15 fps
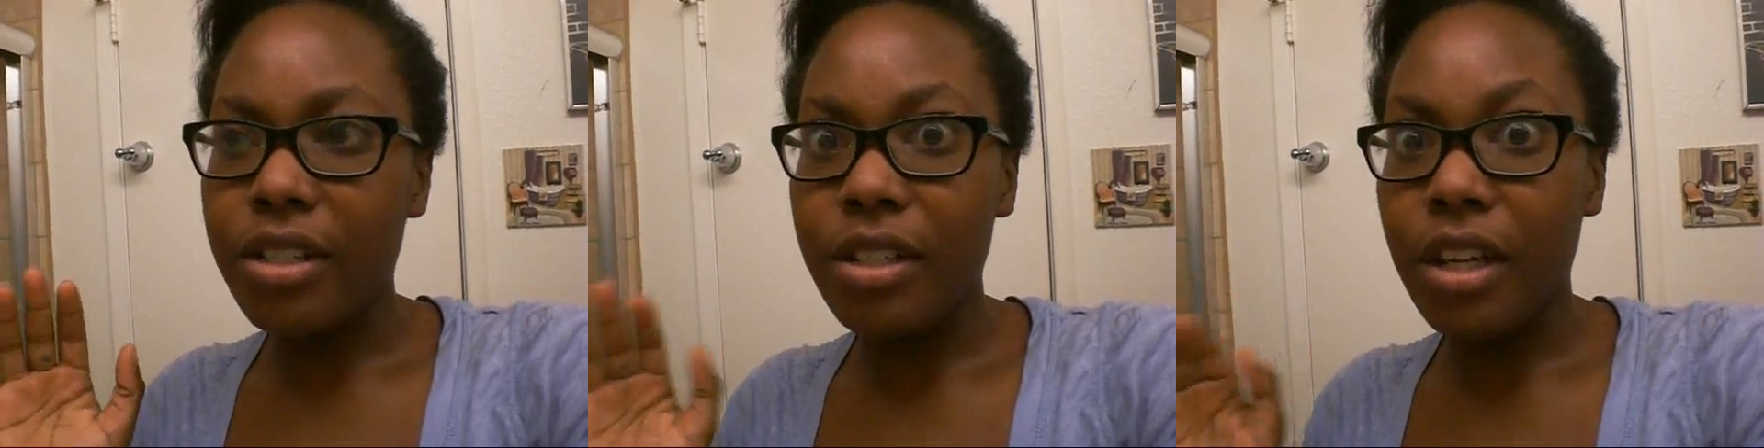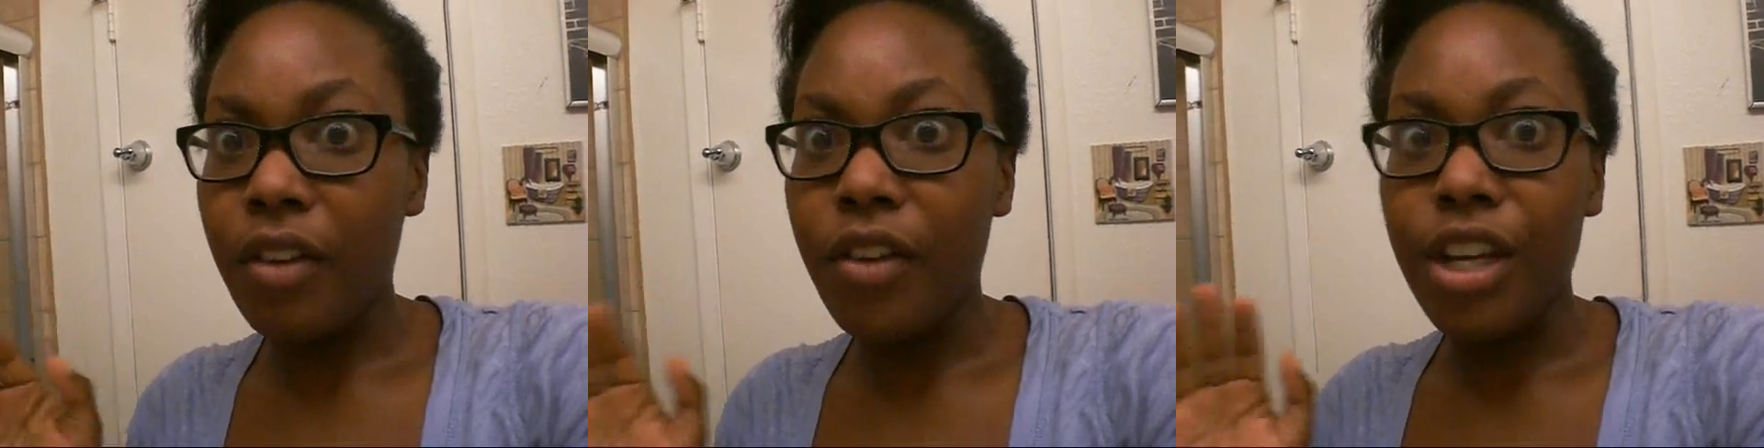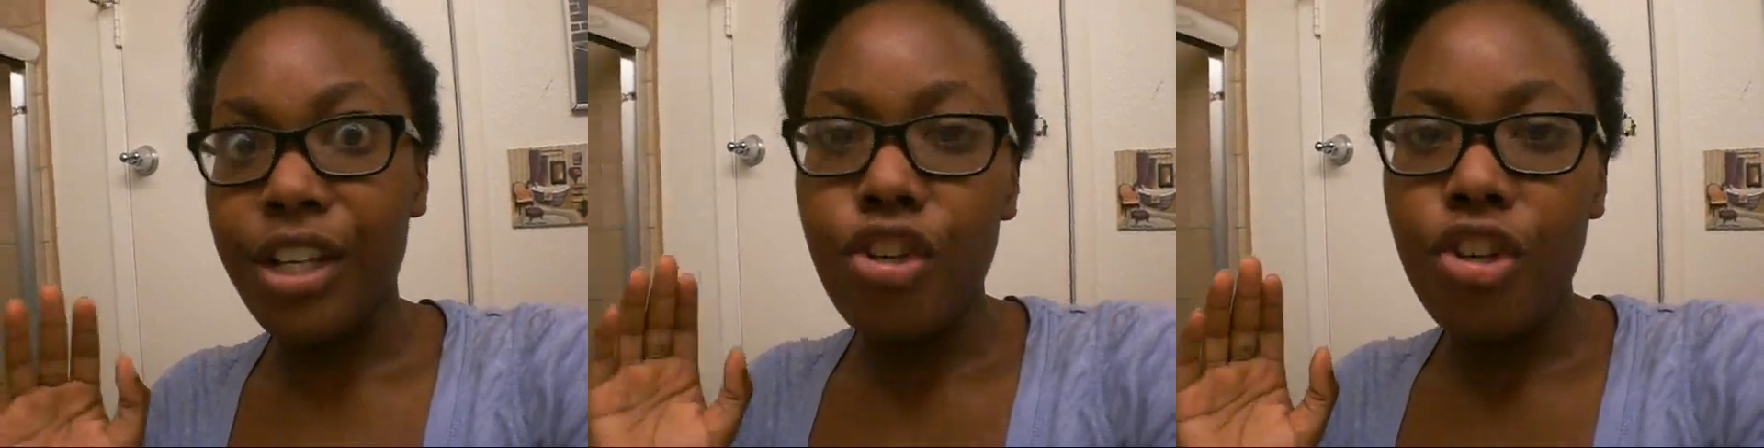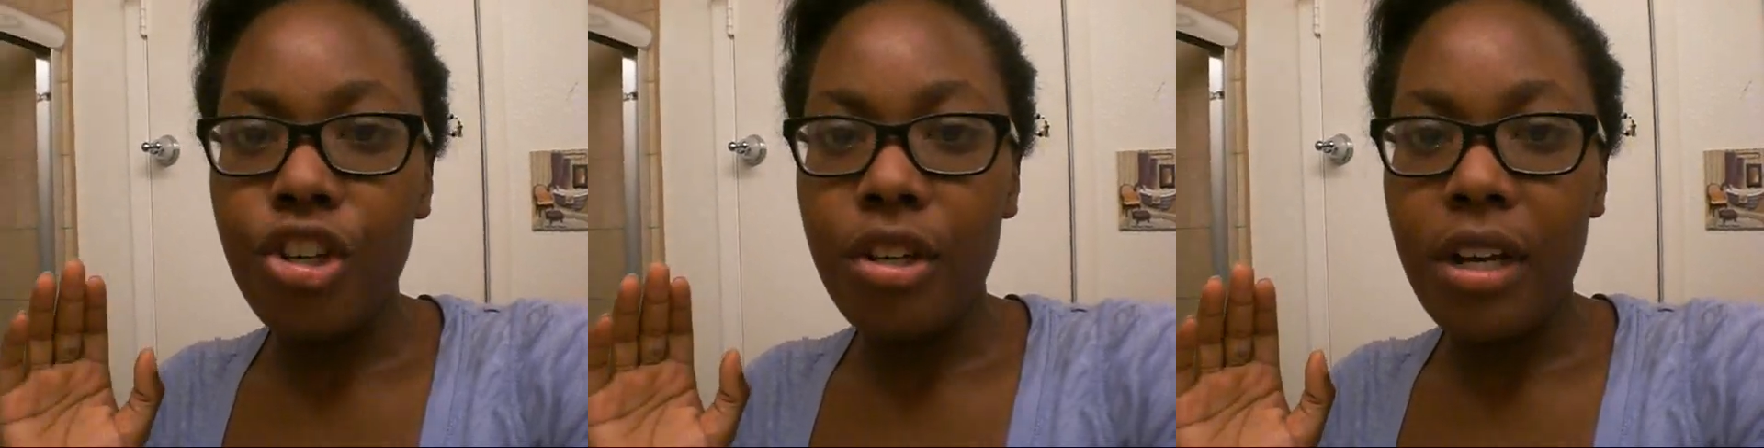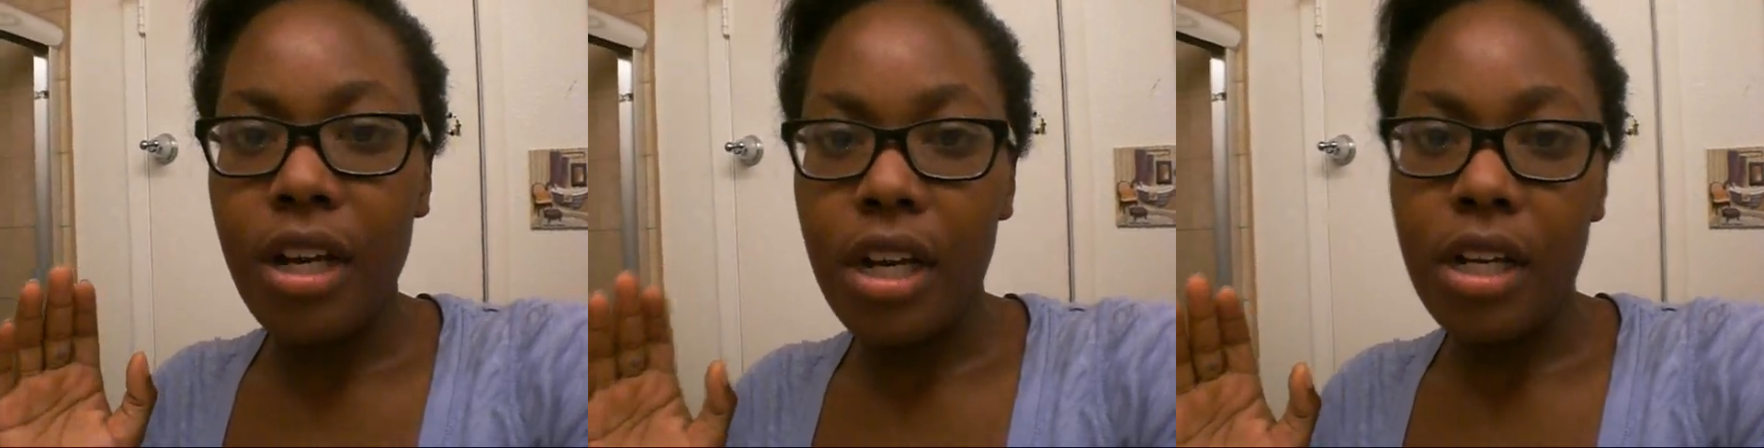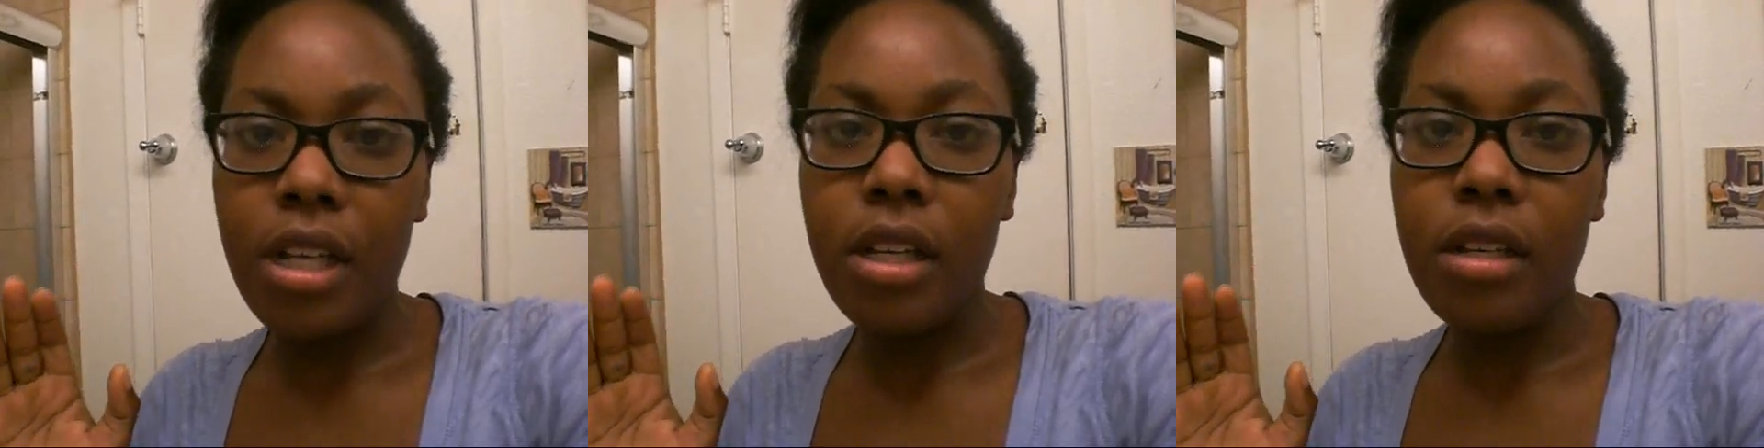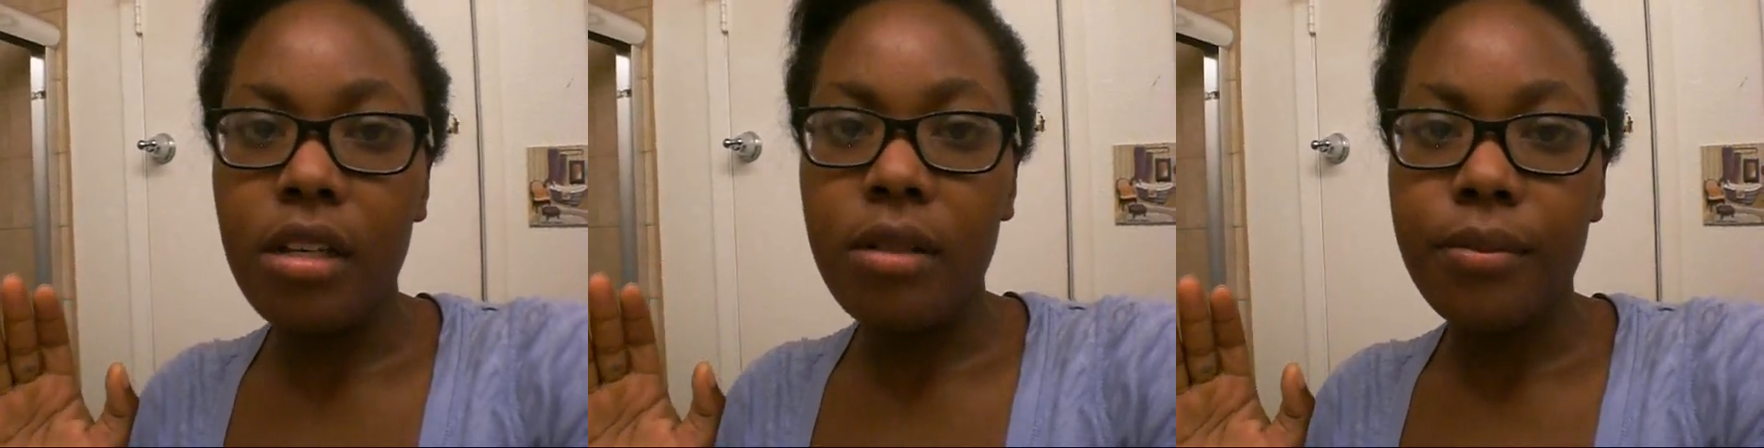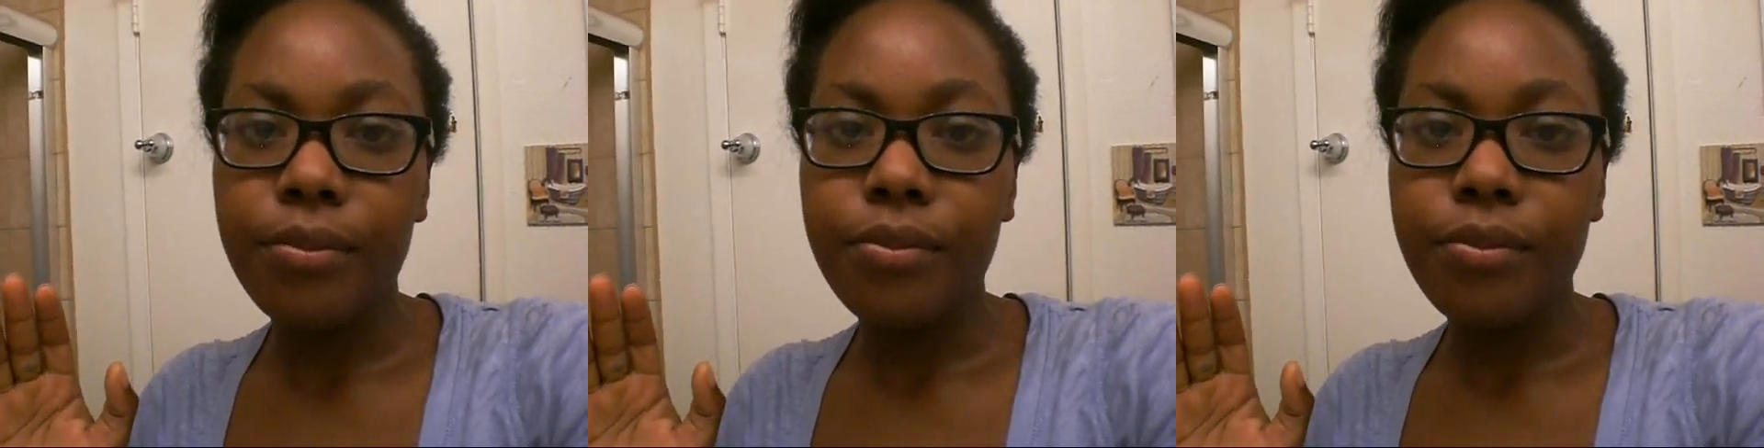this stuff. Honey,